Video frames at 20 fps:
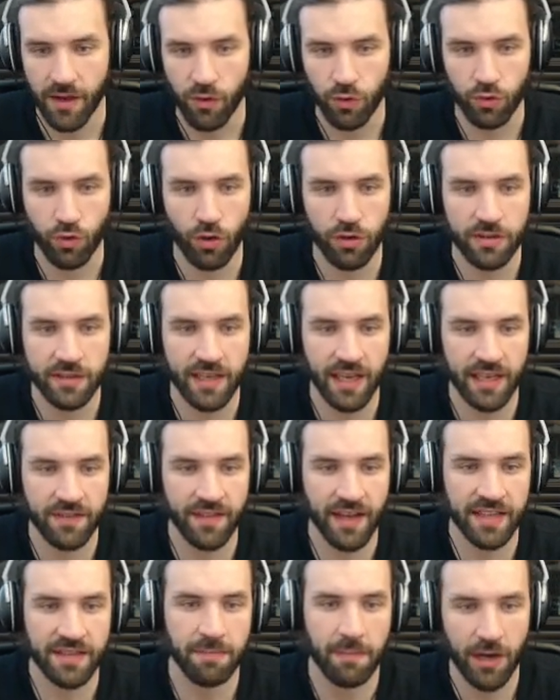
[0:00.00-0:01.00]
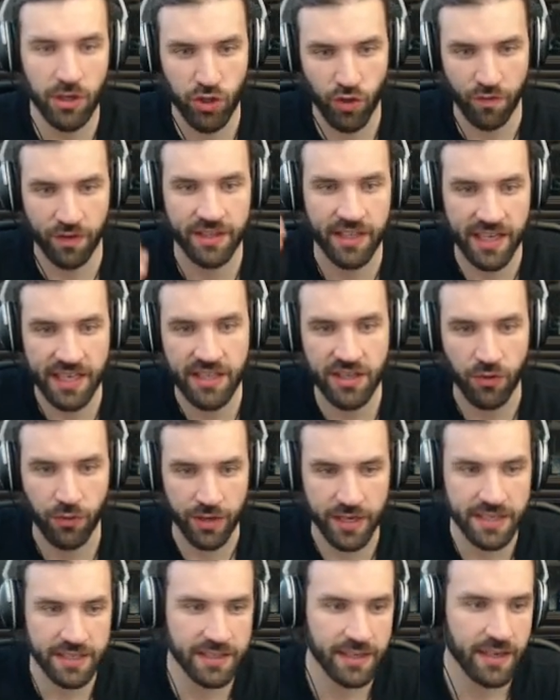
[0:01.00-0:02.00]
you don't get that much of an
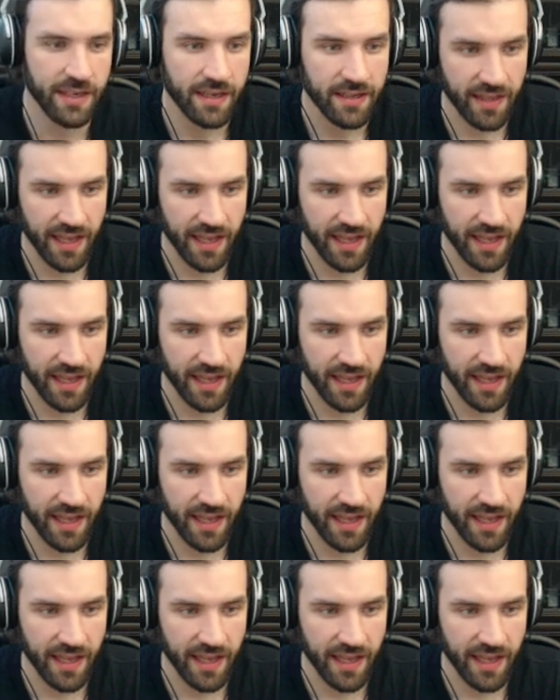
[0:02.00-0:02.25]
increase.